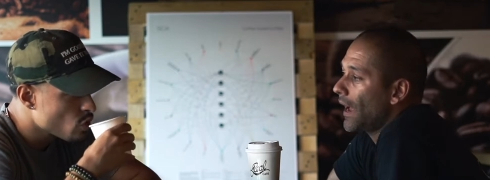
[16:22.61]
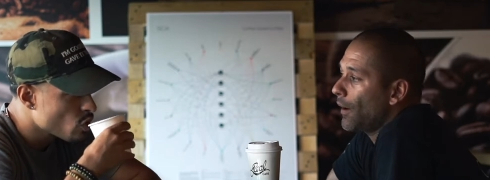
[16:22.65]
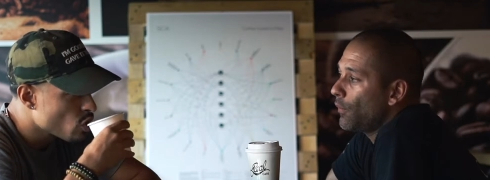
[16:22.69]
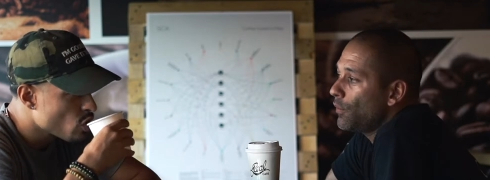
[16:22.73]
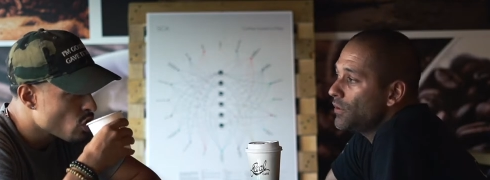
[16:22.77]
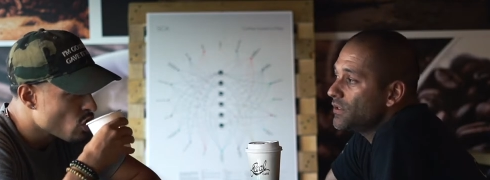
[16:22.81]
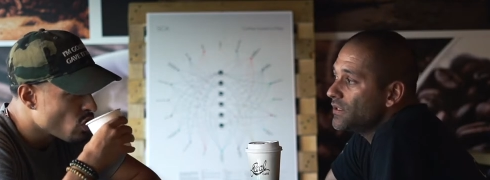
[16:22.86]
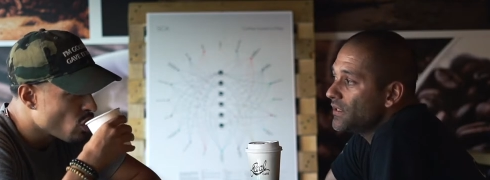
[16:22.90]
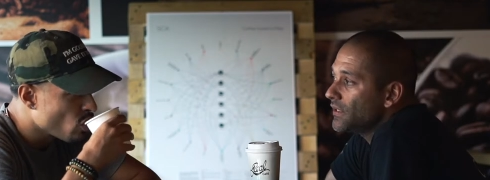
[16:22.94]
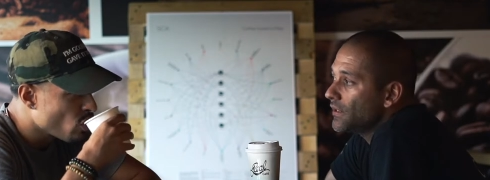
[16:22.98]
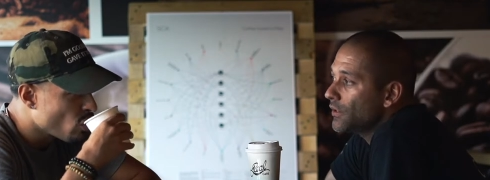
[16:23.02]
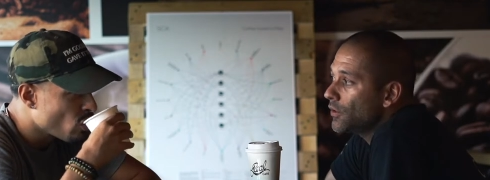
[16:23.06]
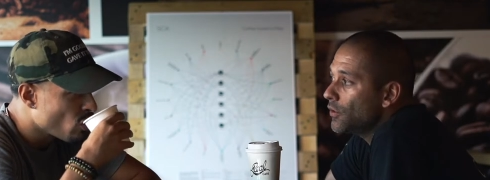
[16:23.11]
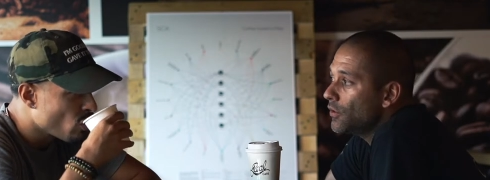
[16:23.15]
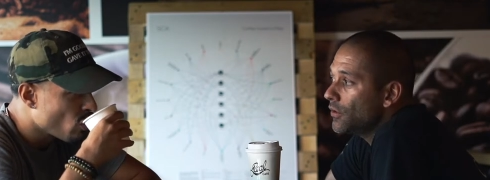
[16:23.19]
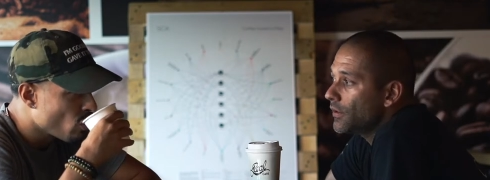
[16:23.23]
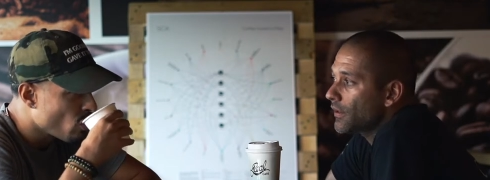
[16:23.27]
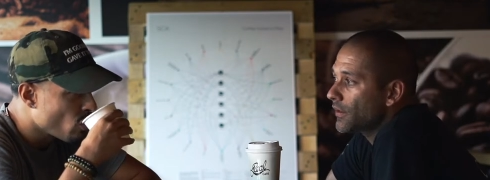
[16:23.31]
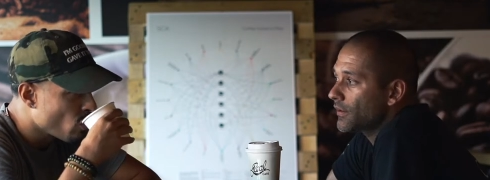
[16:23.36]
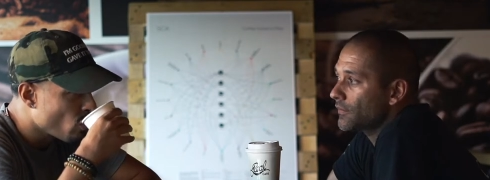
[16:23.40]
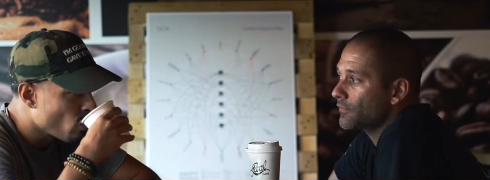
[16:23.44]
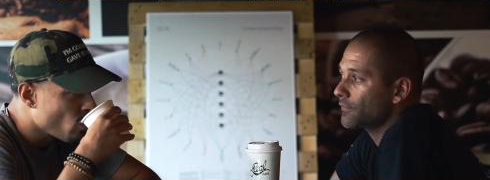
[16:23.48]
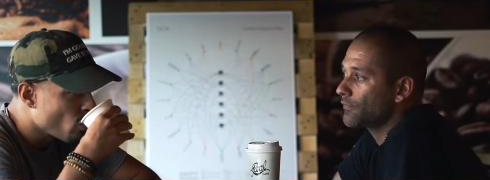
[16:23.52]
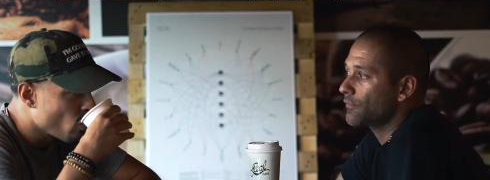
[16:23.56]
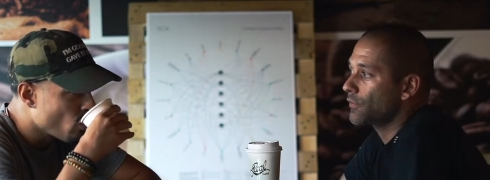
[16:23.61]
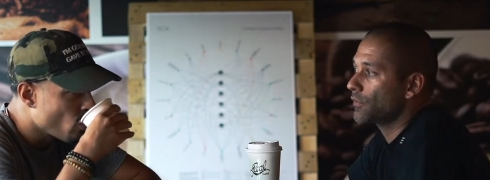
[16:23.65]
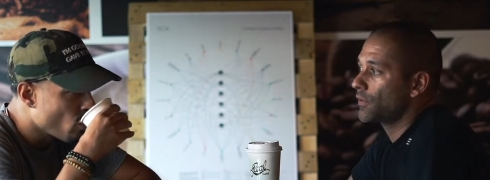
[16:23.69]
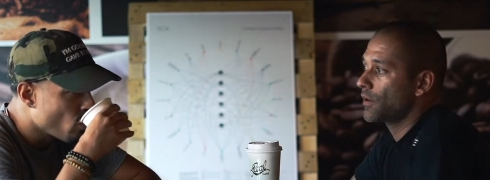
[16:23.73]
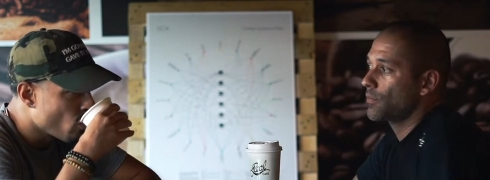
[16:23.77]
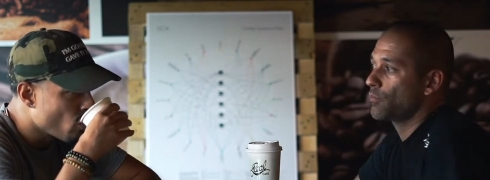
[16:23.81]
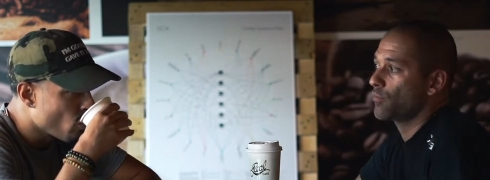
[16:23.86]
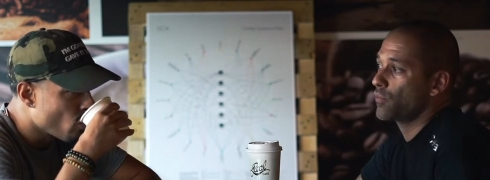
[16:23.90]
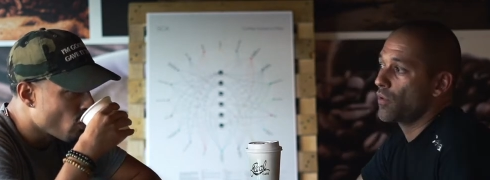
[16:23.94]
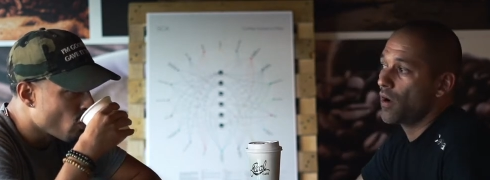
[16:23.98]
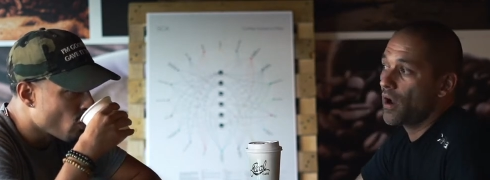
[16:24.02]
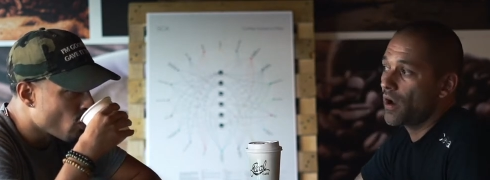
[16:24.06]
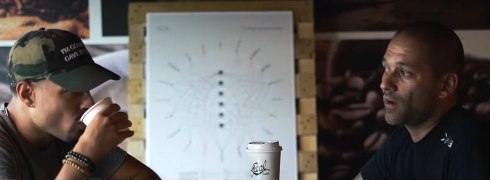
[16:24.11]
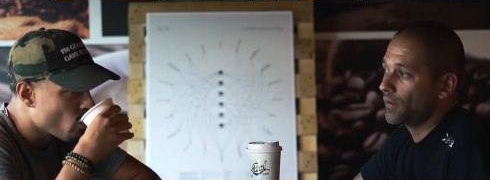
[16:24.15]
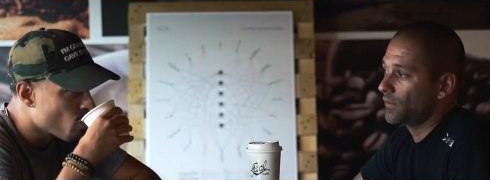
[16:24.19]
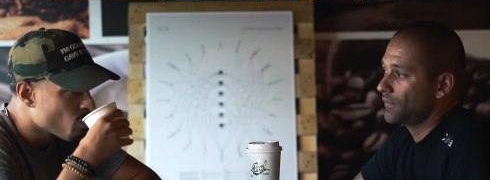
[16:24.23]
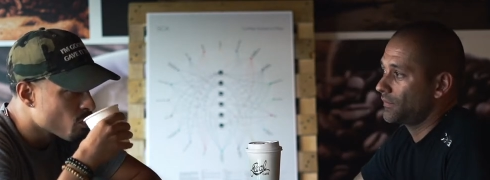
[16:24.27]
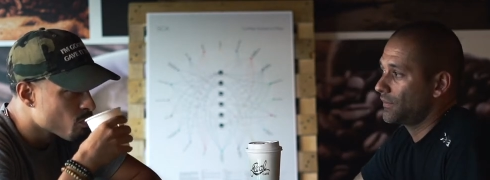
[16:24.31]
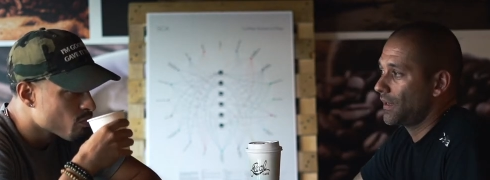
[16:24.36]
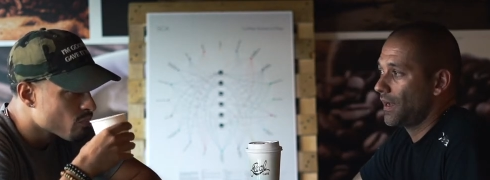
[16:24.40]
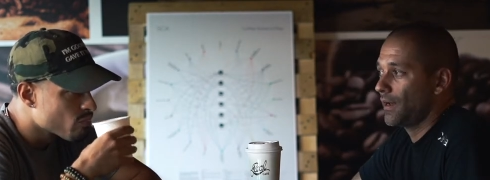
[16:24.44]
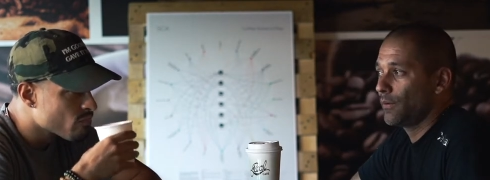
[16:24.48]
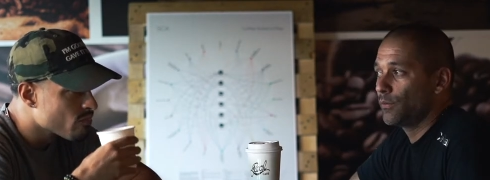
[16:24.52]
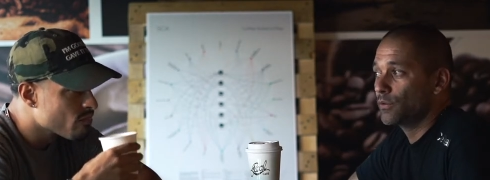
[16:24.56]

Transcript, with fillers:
Speaker 1: I wasn't looking for a product. I